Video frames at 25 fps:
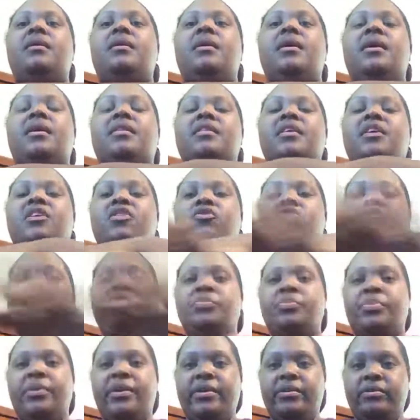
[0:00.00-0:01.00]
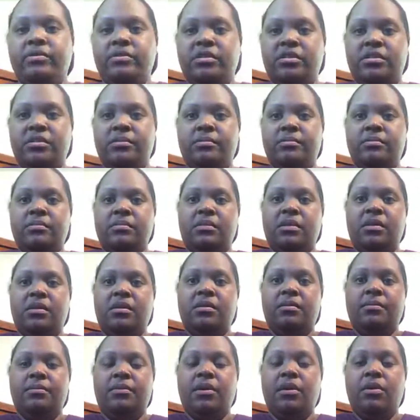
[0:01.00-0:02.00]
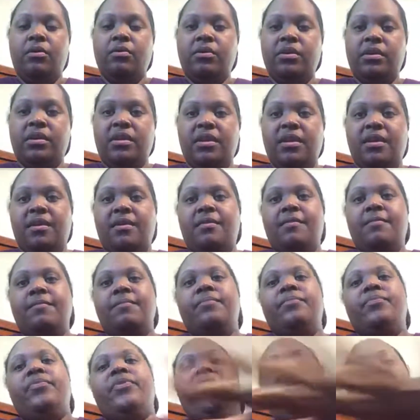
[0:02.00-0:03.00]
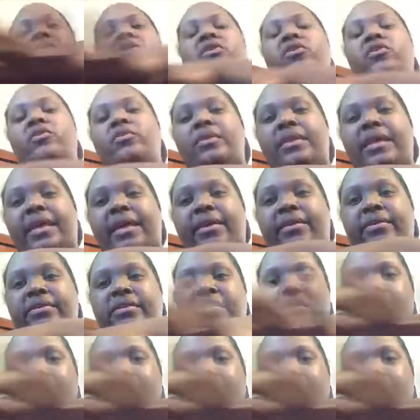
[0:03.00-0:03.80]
and then you sprinkle some coconut, and then you layer